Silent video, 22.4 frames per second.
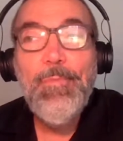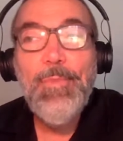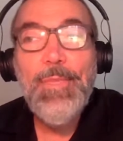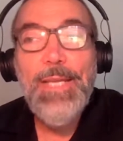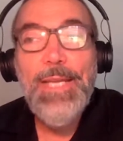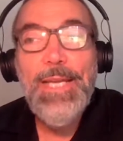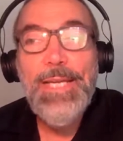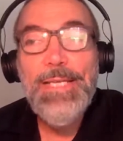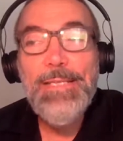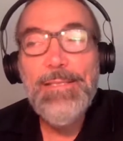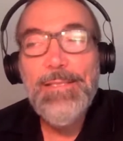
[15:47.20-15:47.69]

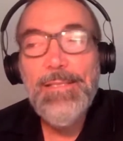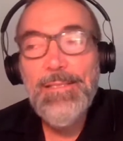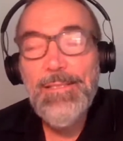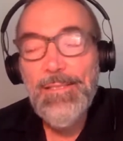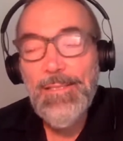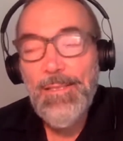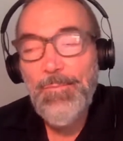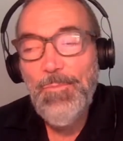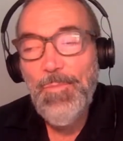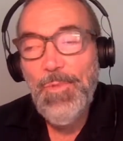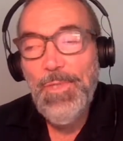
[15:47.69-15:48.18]
as
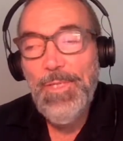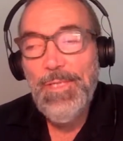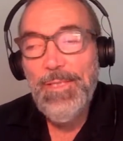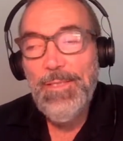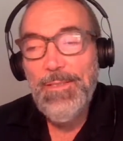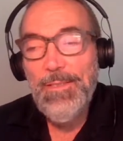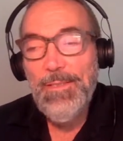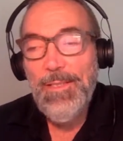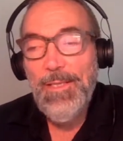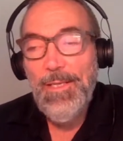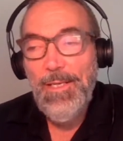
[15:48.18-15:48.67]

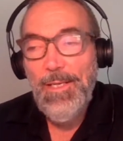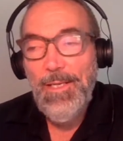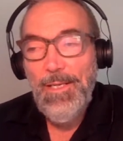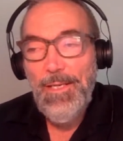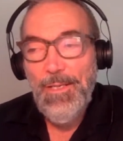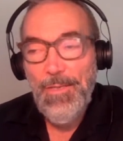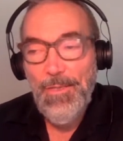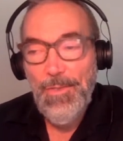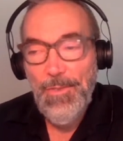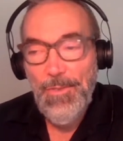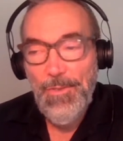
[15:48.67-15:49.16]
someone
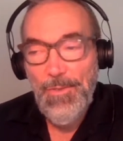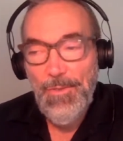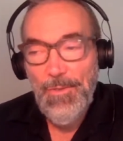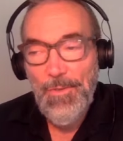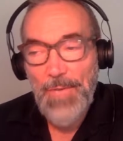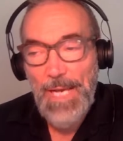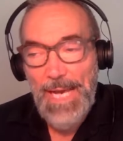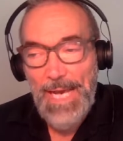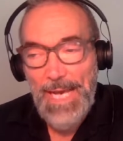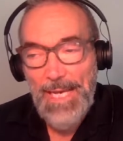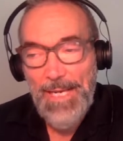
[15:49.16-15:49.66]
who
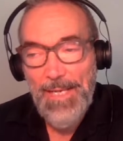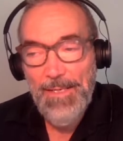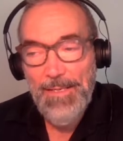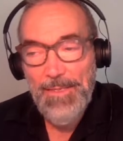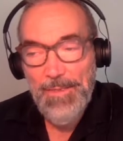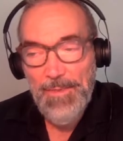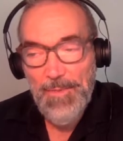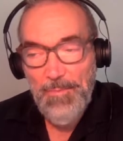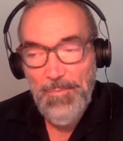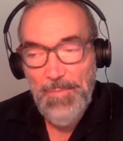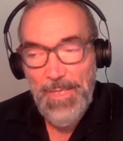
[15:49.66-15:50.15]

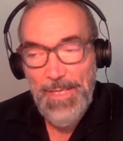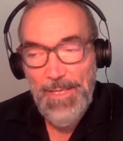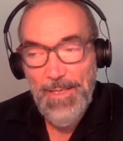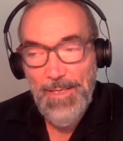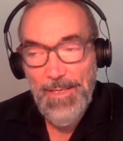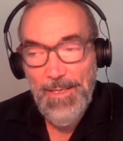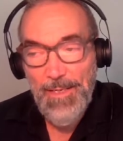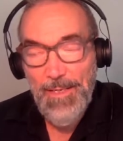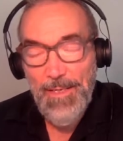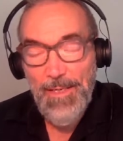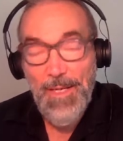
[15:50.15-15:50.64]
has
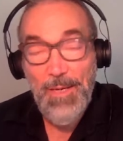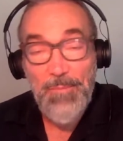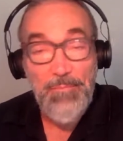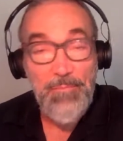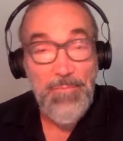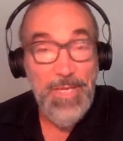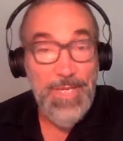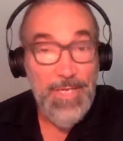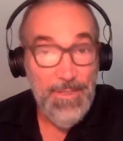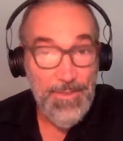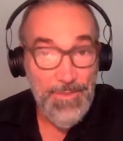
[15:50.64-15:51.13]
been a
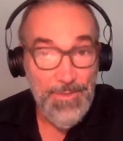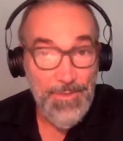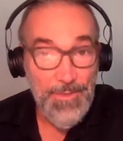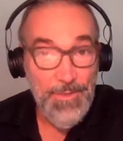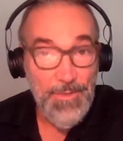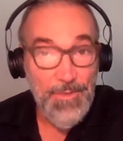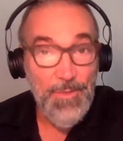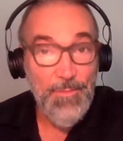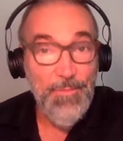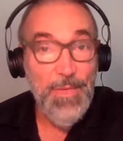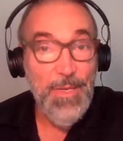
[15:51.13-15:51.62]

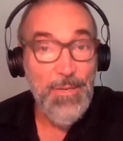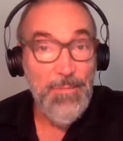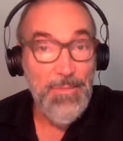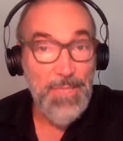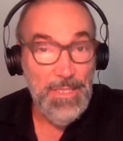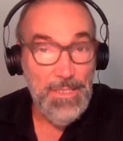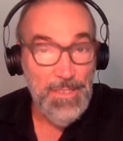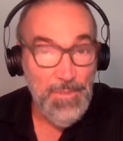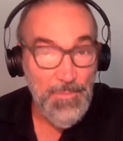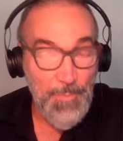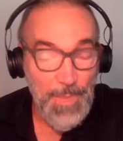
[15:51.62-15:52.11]
minister,
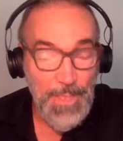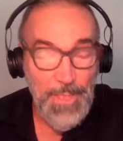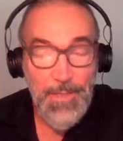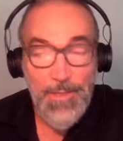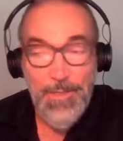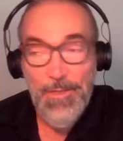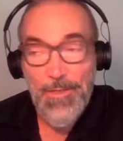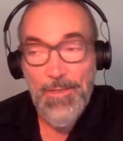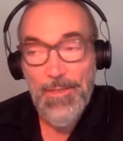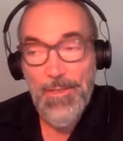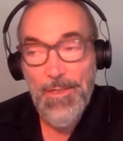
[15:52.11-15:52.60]
public
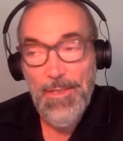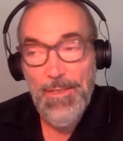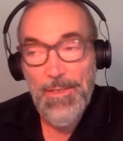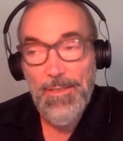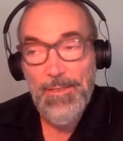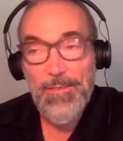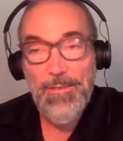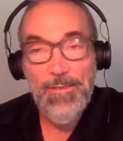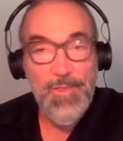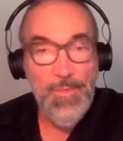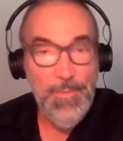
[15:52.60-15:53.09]
speaker,
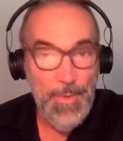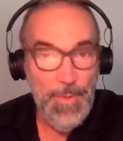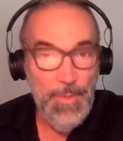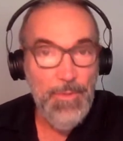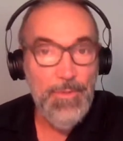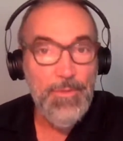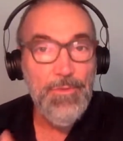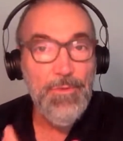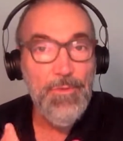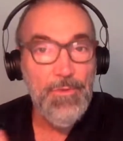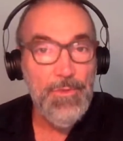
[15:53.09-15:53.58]
a
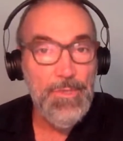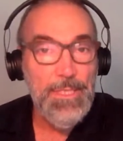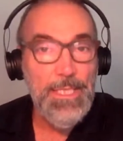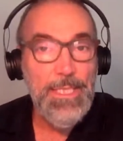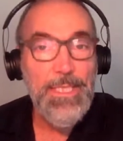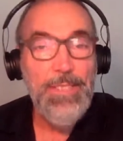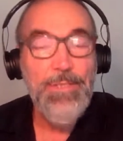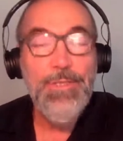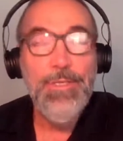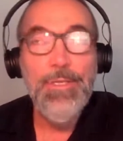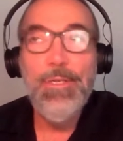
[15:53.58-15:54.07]
spiritual
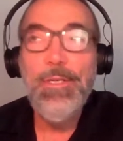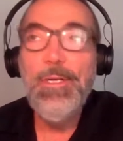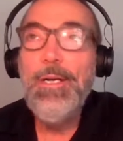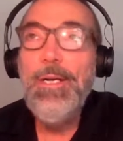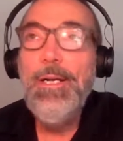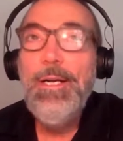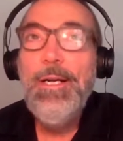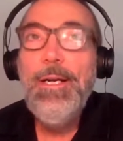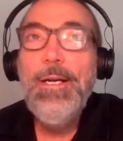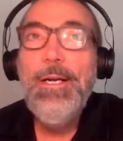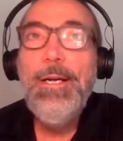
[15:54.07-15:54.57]
teacher,
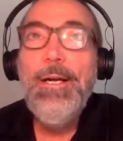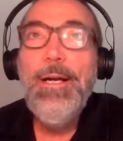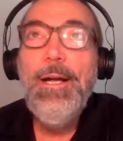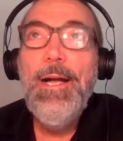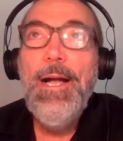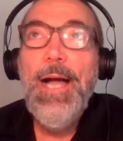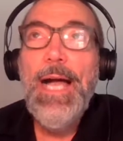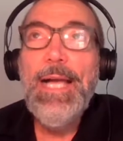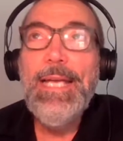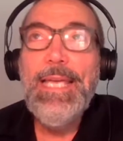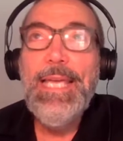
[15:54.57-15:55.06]

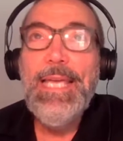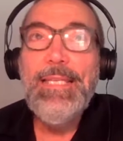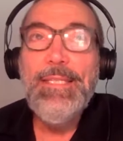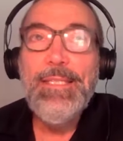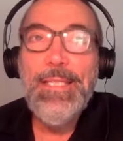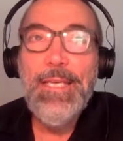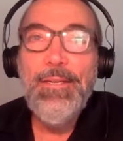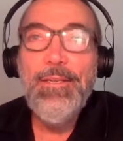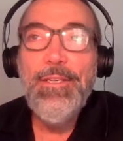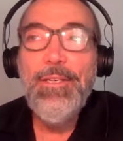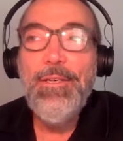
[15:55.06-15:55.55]
I can't
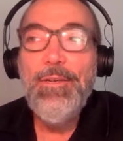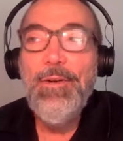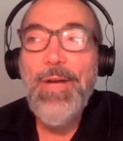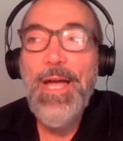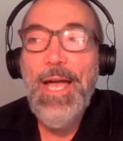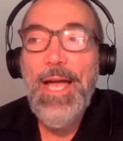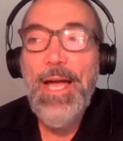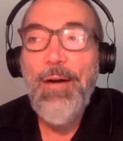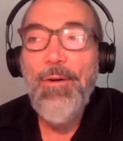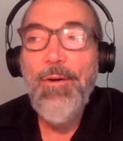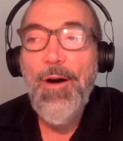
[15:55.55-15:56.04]
tell you
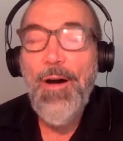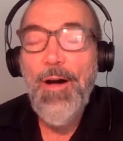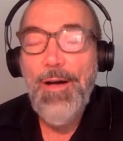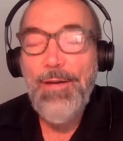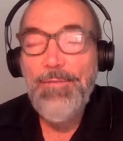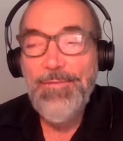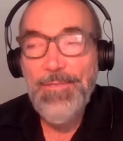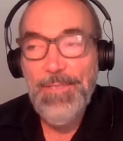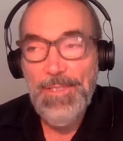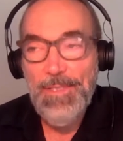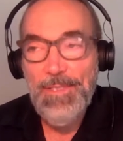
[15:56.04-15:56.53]
how
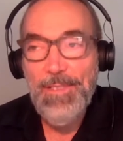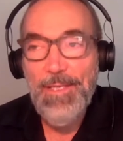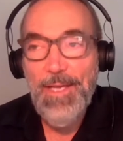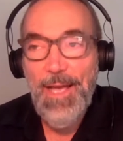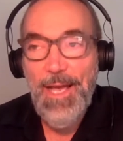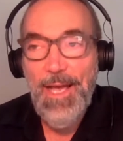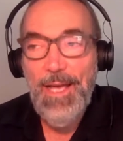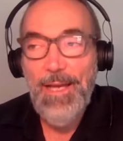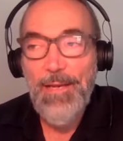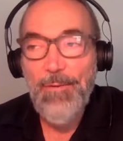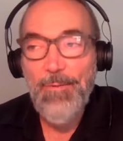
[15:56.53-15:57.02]
often
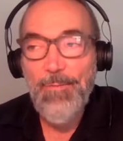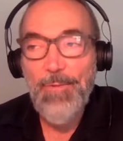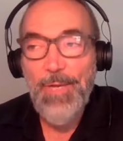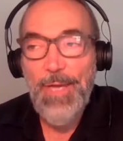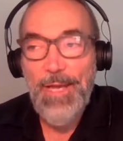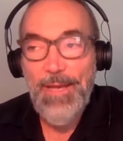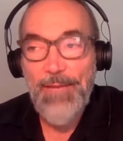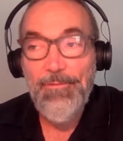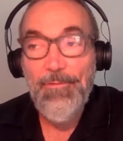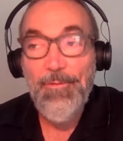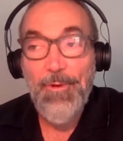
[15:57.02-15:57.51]
I
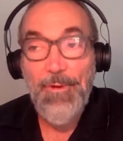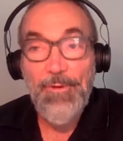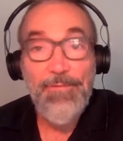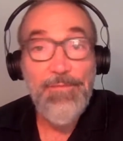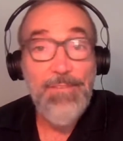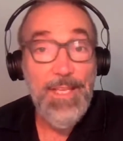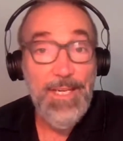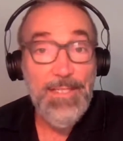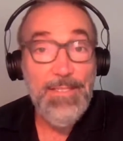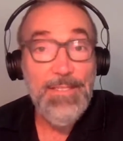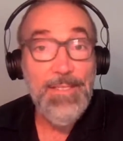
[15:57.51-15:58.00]
have
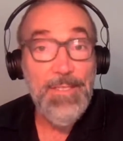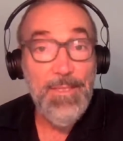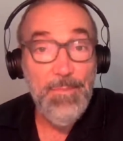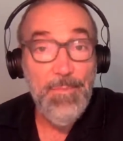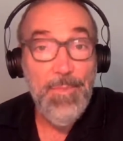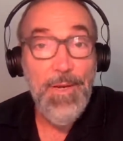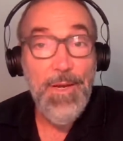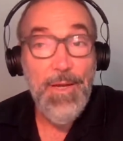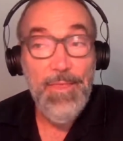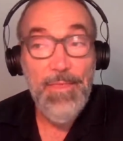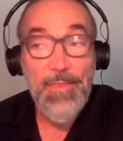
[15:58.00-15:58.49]
reflected
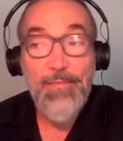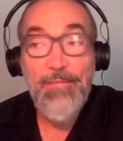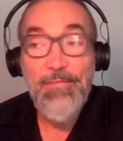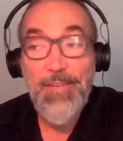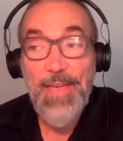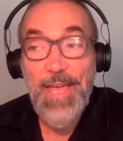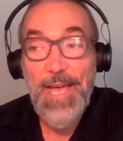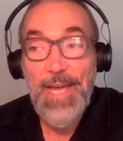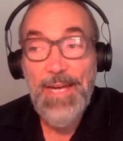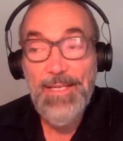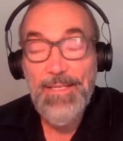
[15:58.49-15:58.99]
upon the
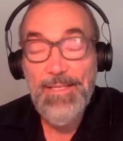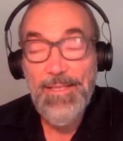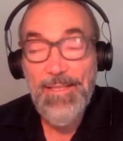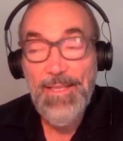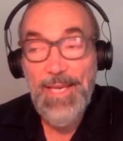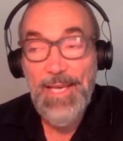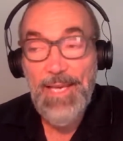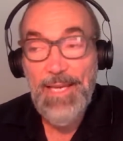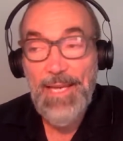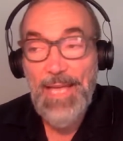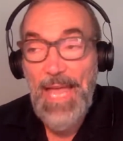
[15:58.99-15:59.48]
fact
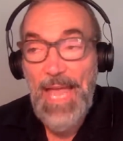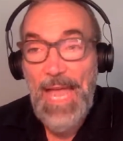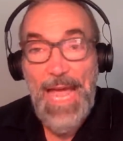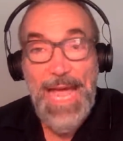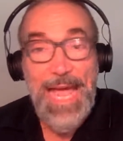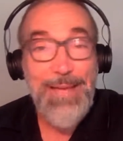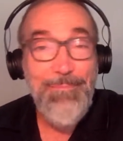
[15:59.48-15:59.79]
that I